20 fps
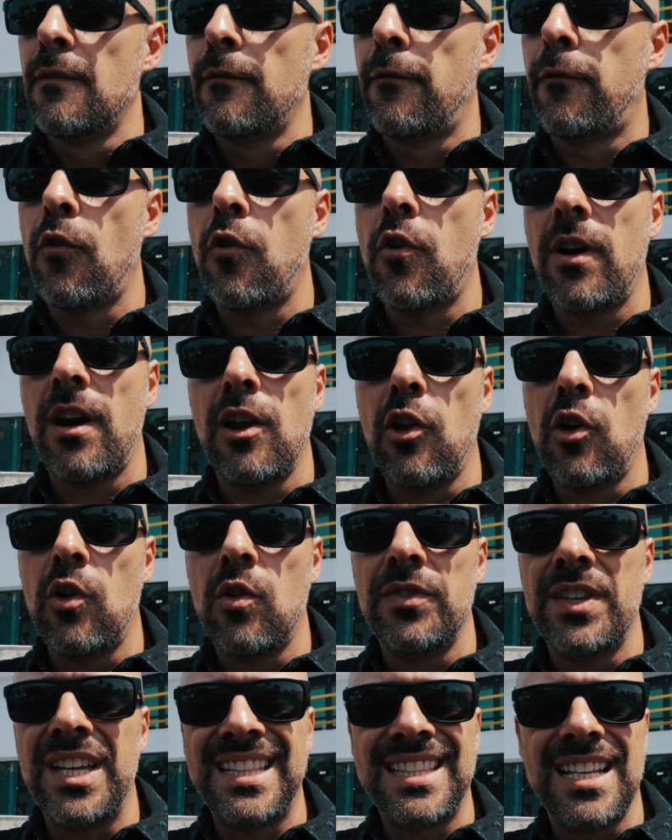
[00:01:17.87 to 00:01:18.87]
for a
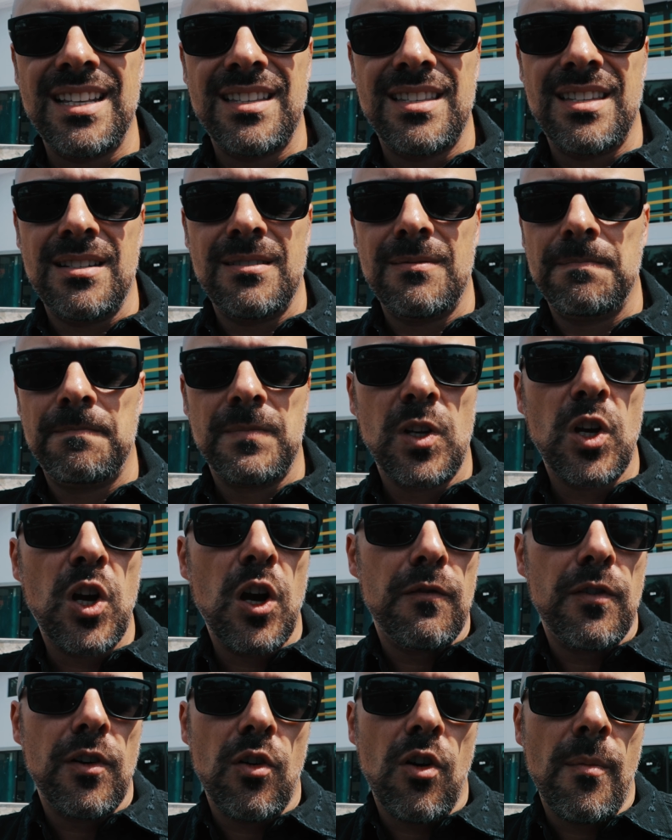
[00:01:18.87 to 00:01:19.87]
loan that doesn't
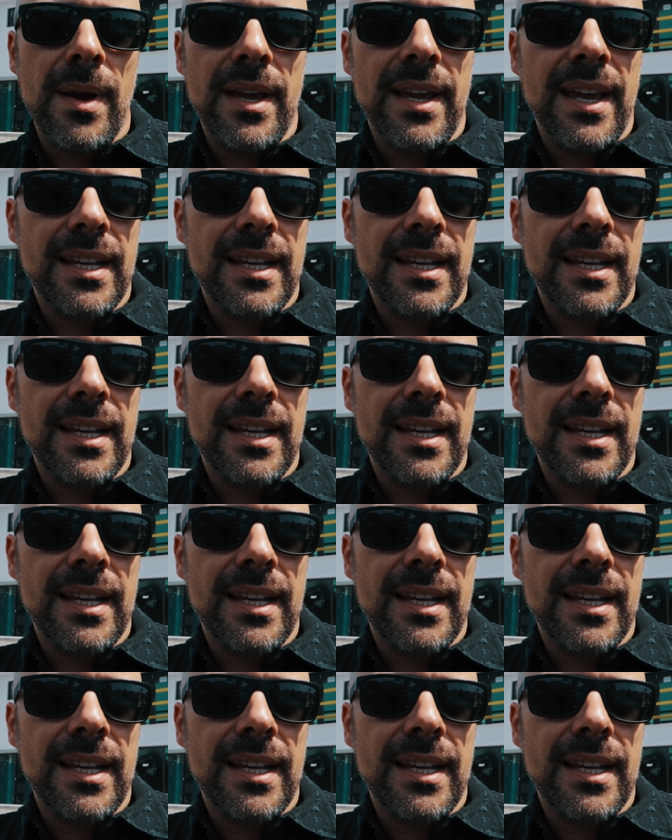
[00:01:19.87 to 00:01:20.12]
cover all my